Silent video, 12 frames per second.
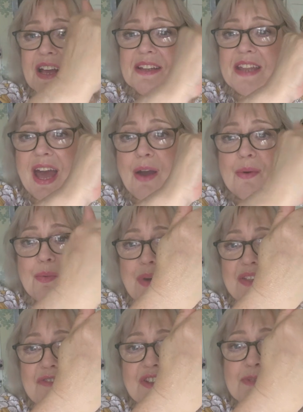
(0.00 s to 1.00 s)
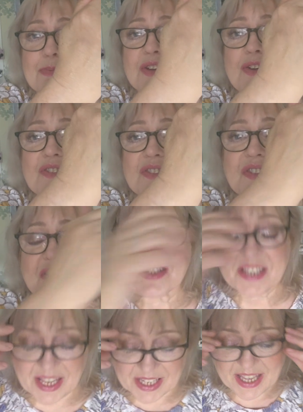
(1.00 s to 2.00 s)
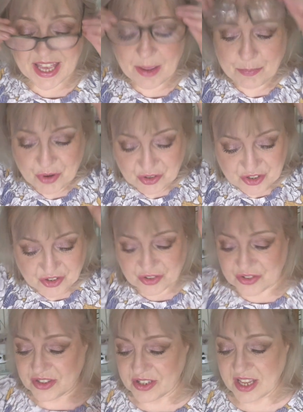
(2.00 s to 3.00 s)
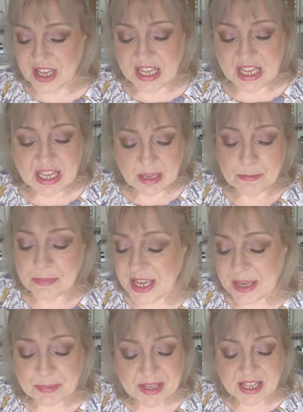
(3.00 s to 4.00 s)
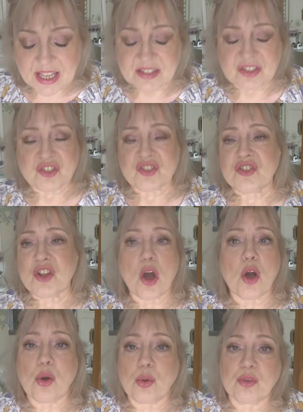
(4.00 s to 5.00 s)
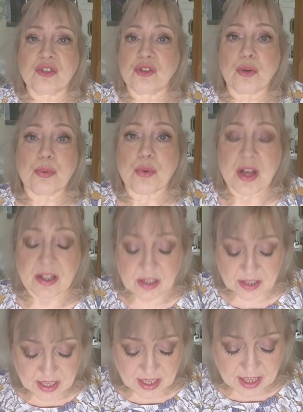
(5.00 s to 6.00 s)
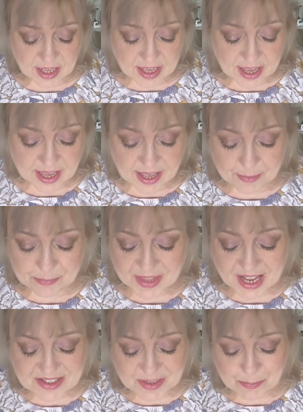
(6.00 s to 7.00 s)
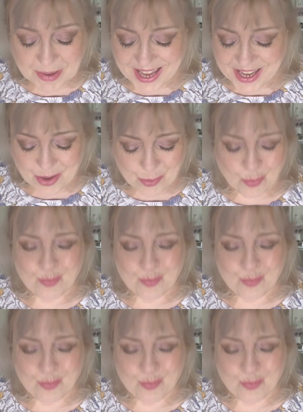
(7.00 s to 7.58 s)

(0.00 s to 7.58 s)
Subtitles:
Now, whether it's because it's a skincare product, maybe it's just not holding up well. I did buy it